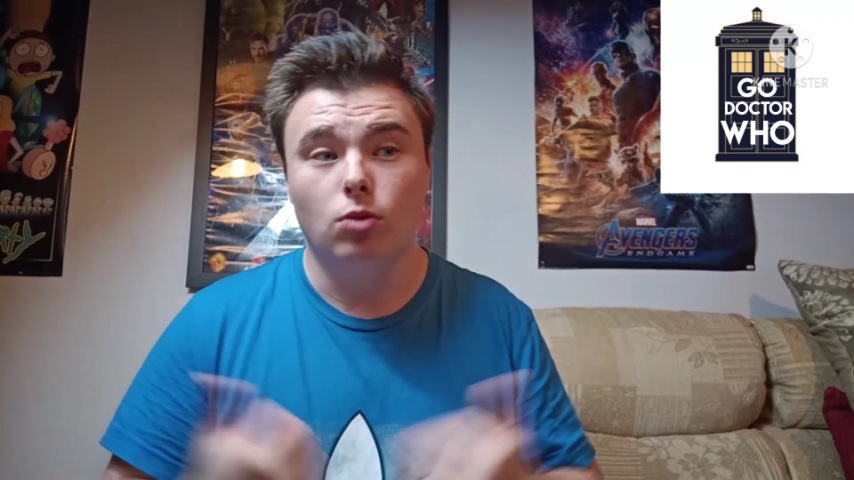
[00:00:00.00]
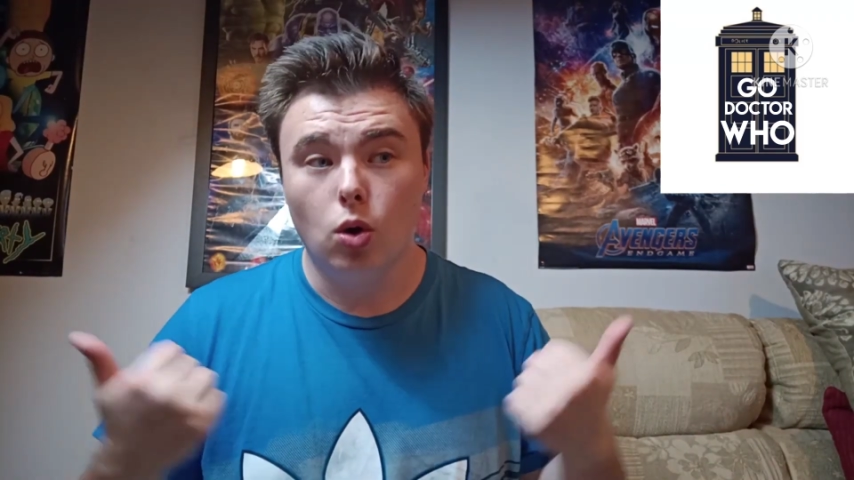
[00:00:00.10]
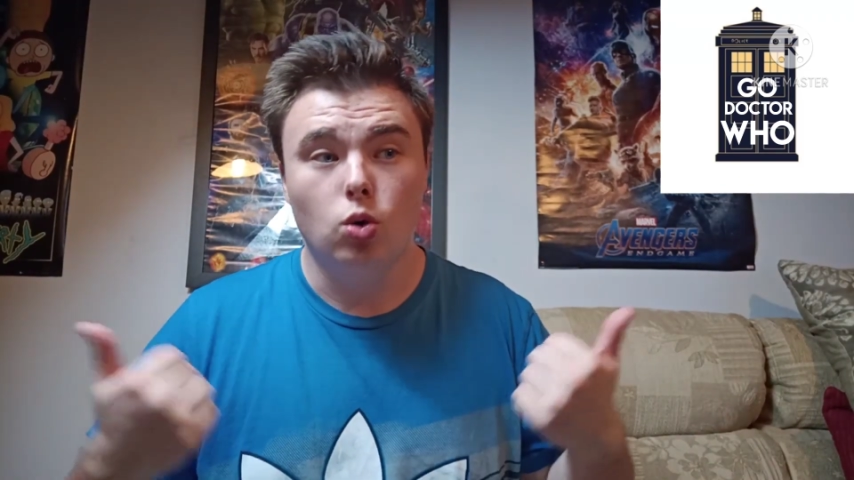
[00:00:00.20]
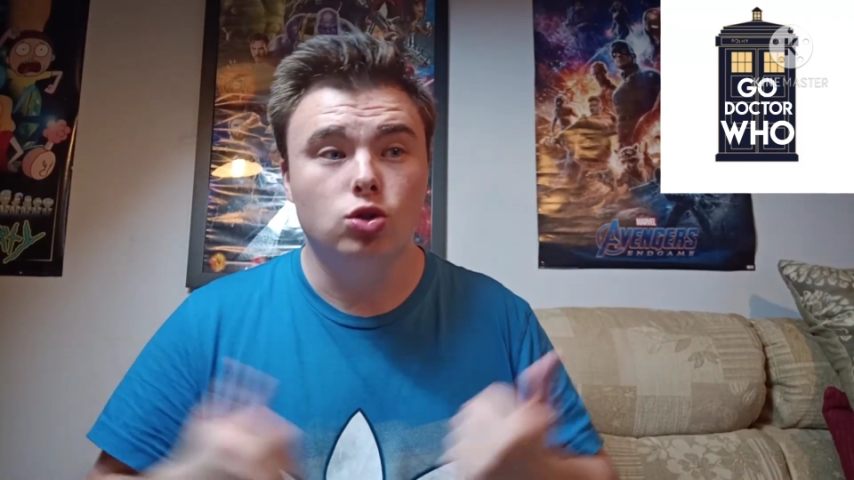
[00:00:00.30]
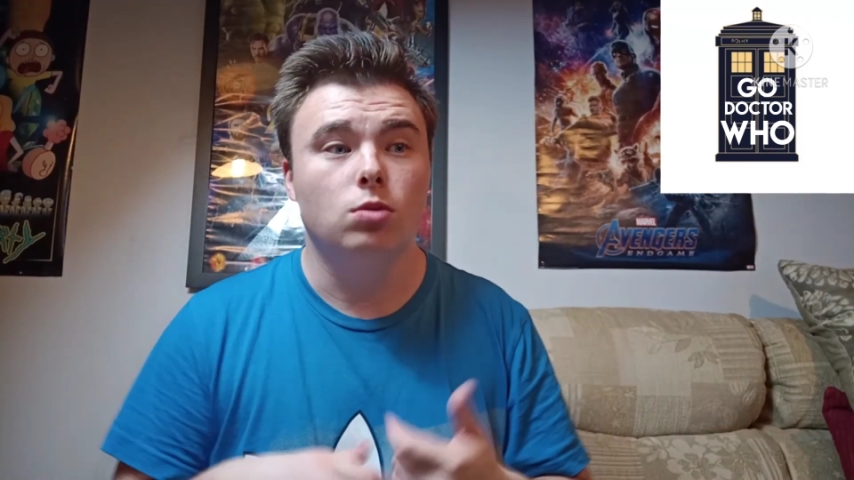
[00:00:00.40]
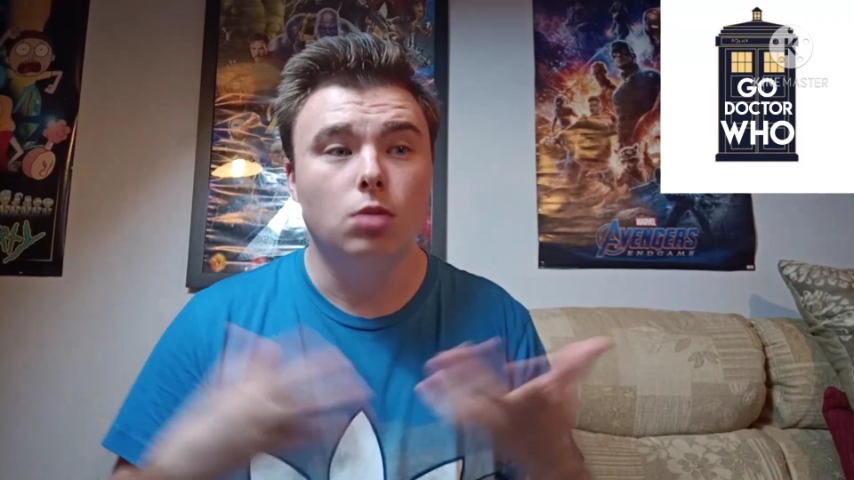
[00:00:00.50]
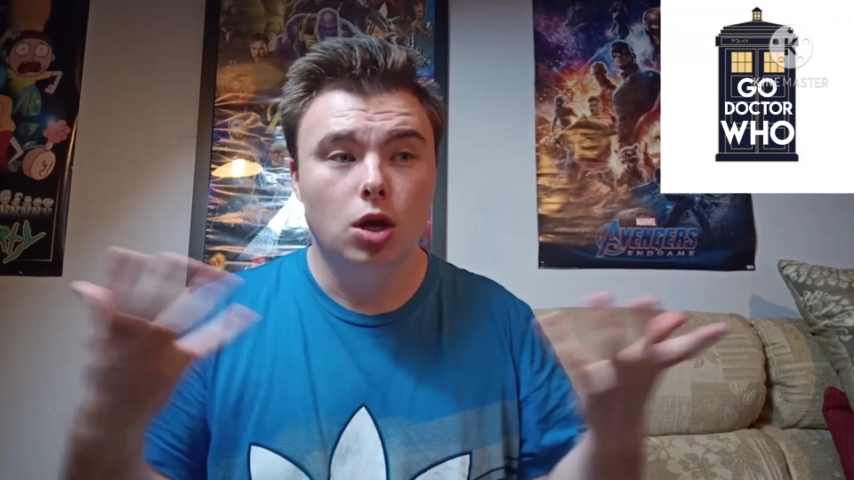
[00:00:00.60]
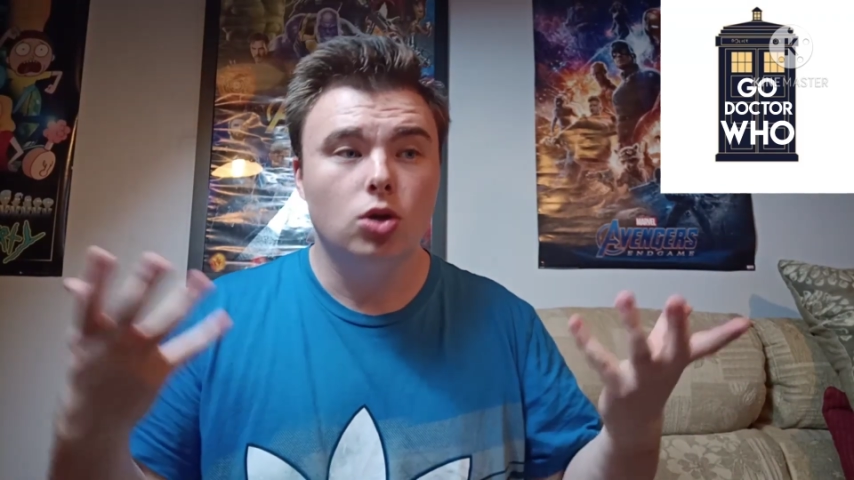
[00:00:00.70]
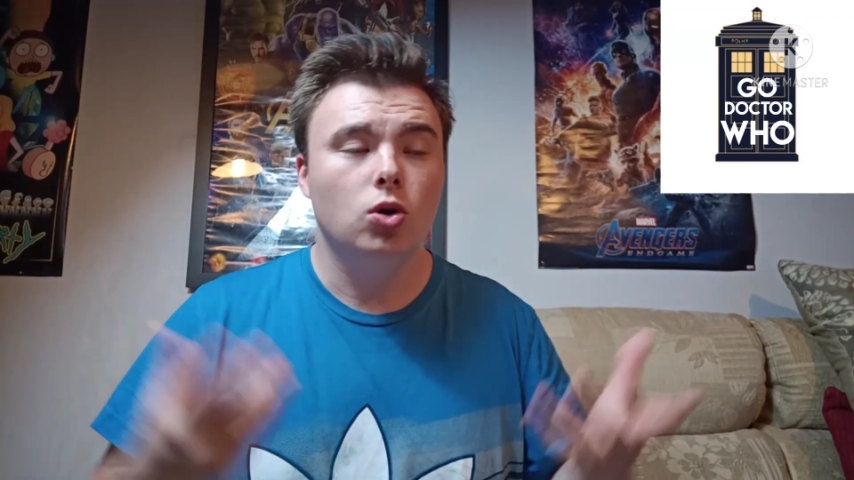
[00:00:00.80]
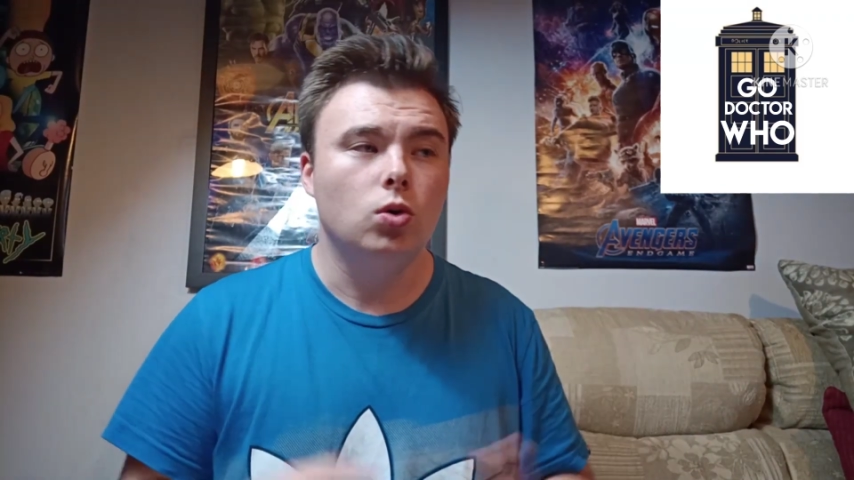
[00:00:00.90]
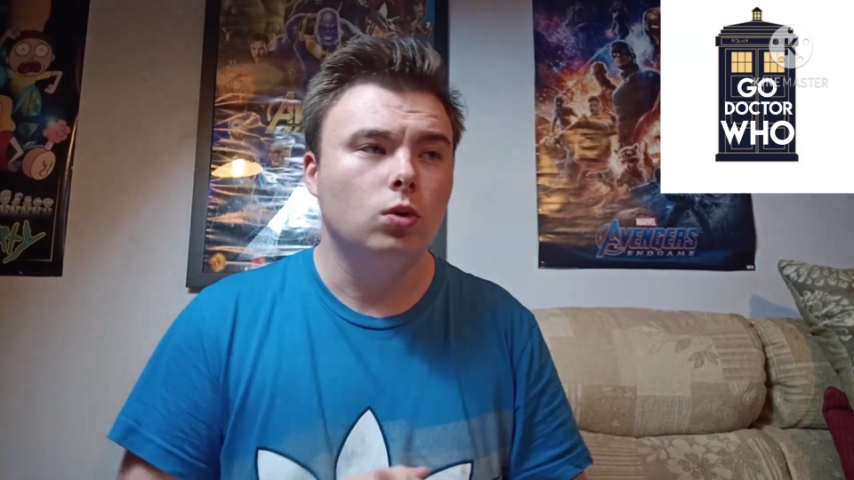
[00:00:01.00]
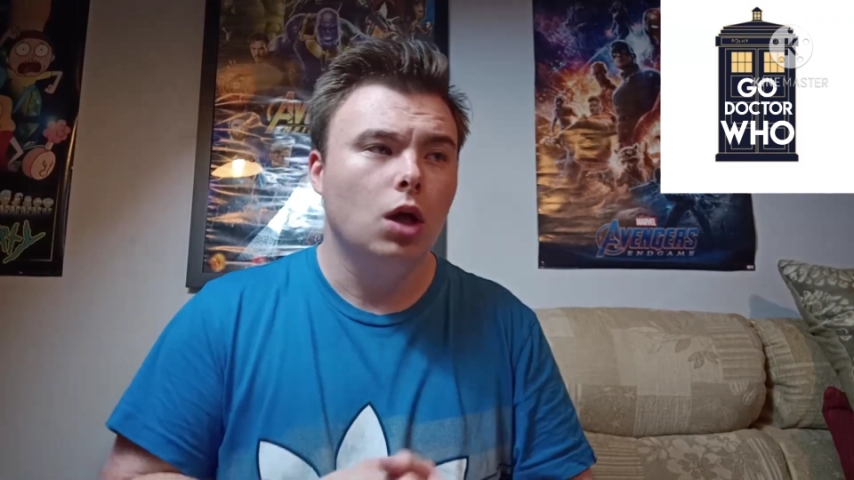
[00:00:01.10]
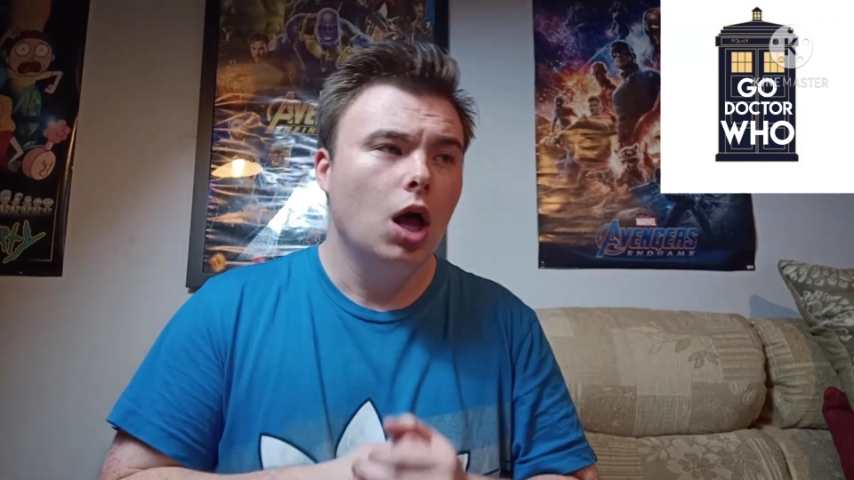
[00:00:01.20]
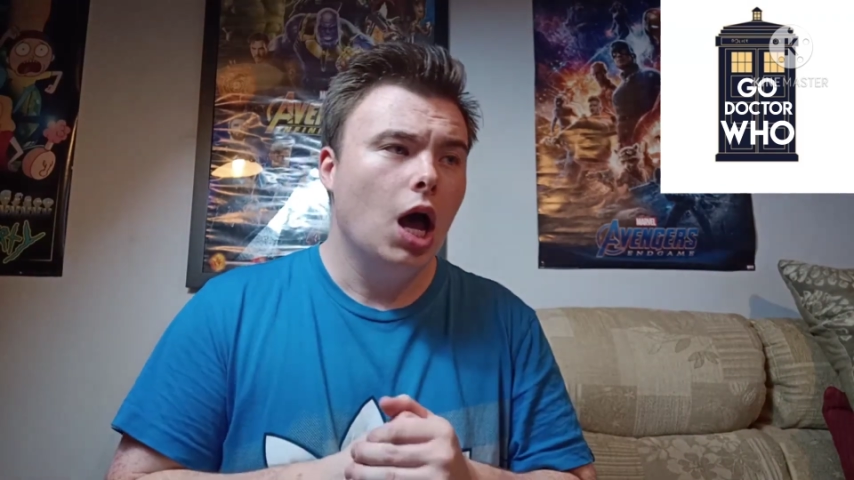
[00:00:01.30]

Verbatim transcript: Awesome. Cool.